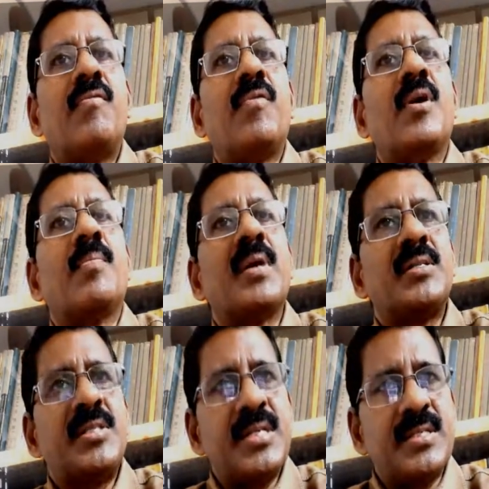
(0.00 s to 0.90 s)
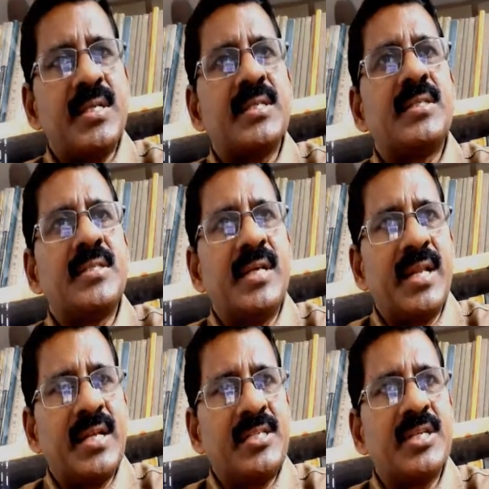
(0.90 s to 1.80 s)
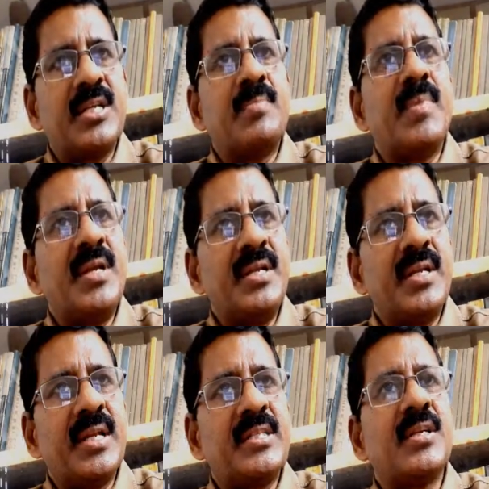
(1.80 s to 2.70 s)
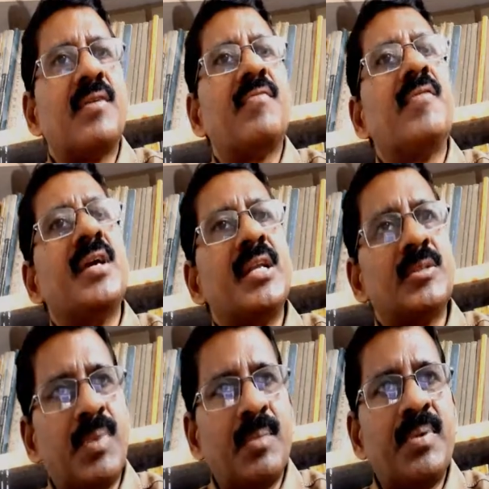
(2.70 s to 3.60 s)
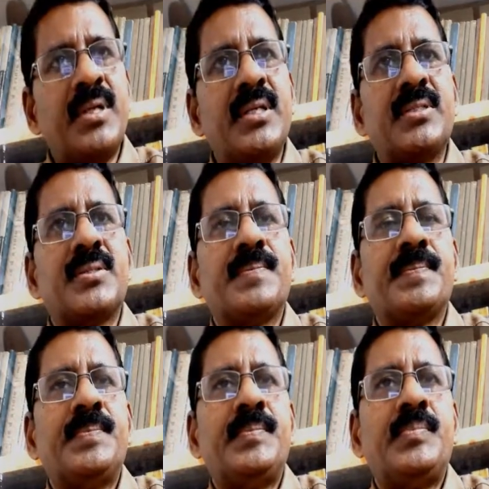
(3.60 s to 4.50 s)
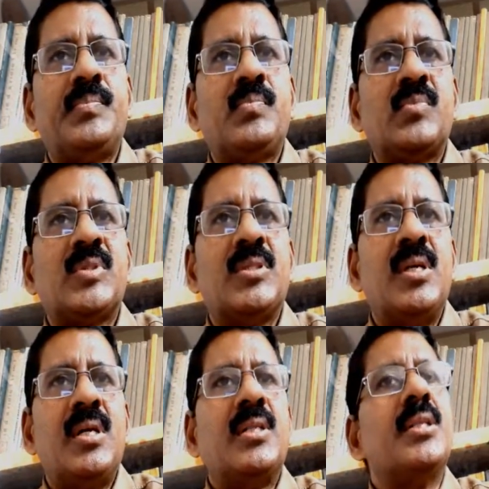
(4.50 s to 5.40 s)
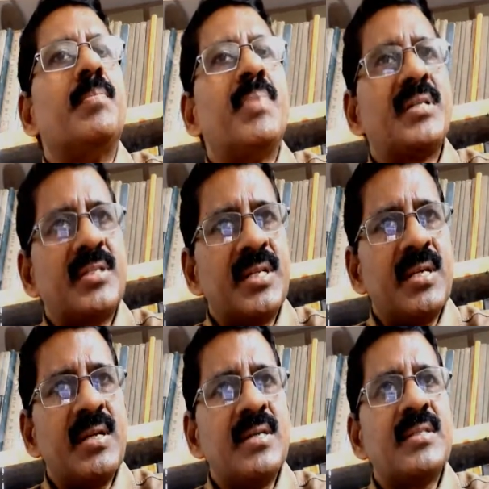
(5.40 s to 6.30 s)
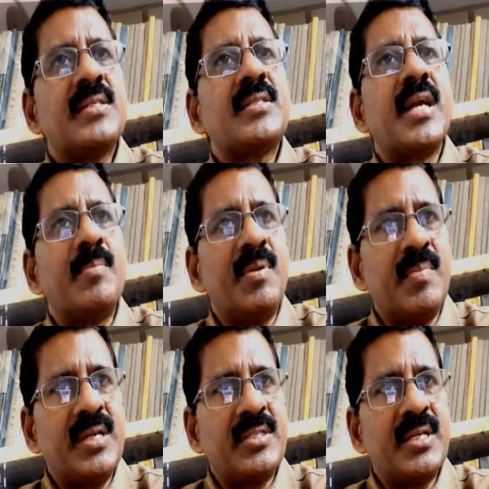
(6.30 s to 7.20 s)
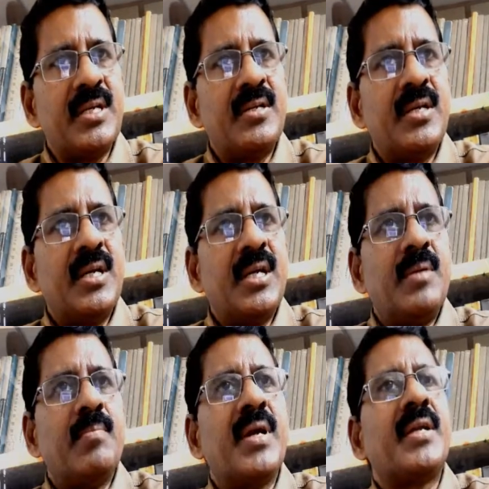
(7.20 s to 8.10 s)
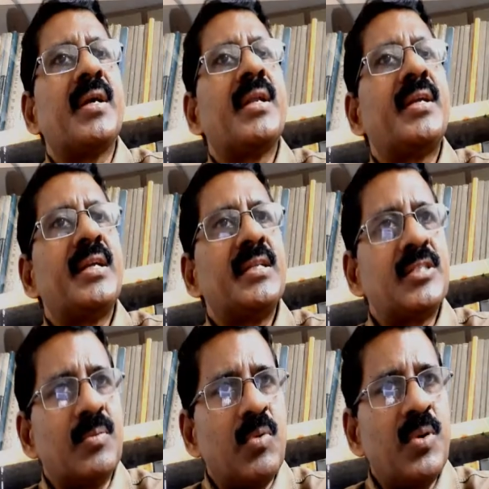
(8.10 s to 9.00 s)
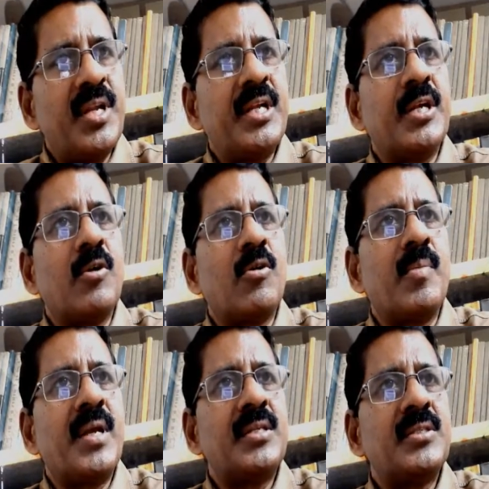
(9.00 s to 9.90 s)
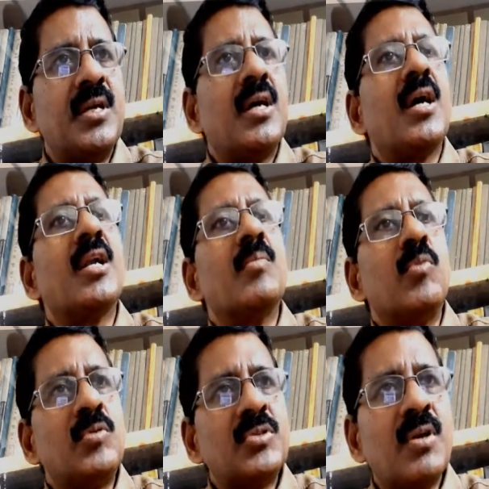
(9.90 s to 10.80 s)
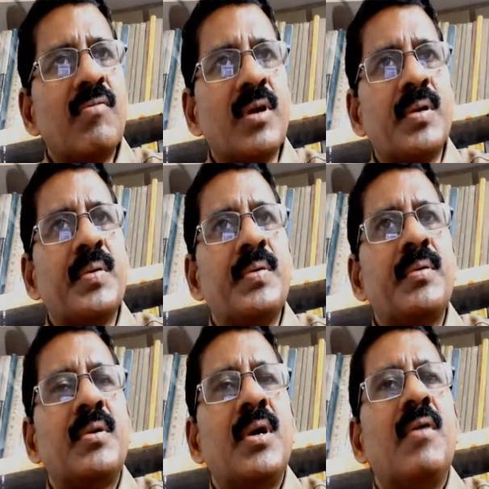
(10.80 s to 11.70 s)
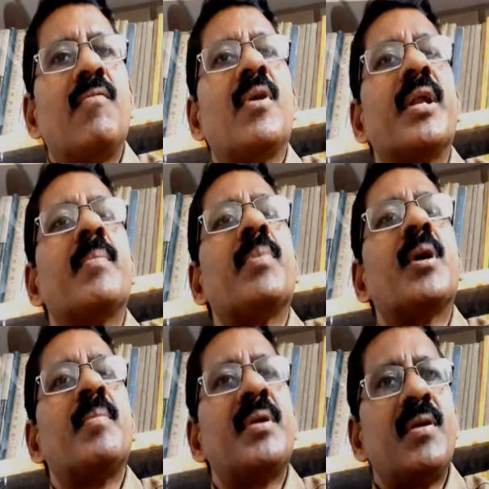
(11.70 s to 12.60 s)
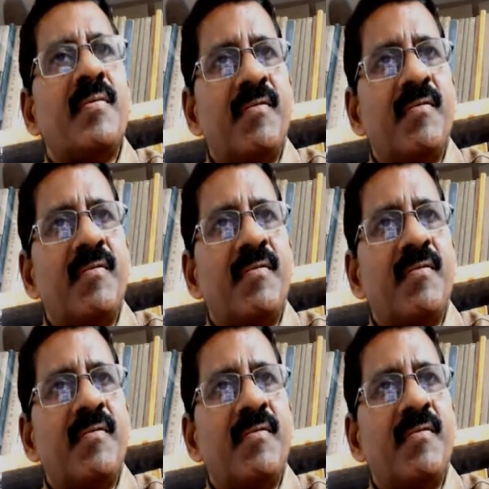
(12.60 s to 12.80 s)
for purchases, erection, maintenance of various properties. The personal losses can be measured by collecting supporting documents and books of account for employment of